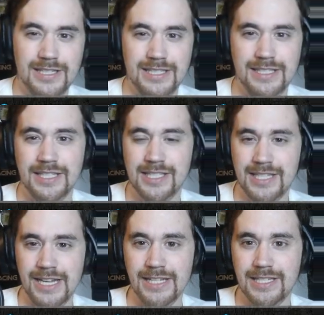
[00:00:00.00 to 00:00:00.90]

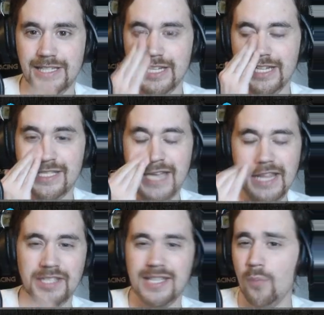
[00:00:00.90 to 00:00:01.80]
distinct... It's
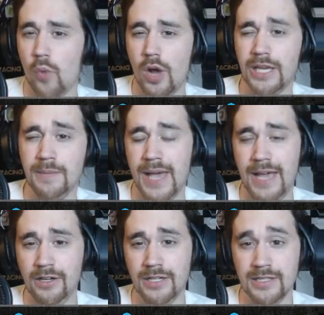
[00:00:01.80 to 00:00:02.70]
not the same walking
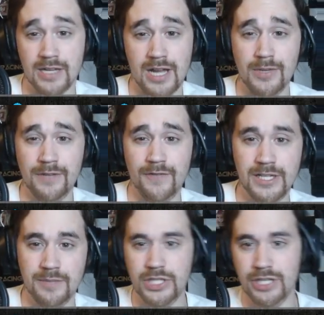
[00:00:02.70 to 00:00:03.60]
pattern as a common
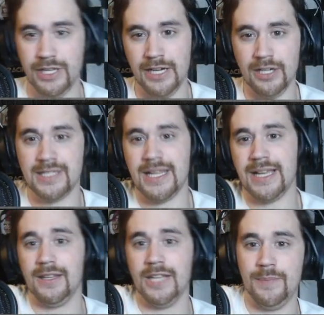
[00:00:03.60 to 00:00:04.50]
infected, but you can hear it. It's
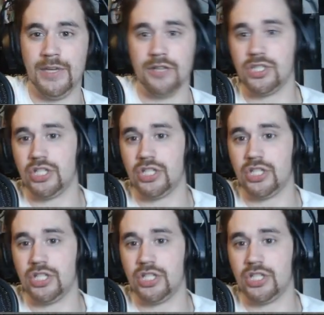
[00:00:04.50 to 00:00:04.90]
like a limp. It goes...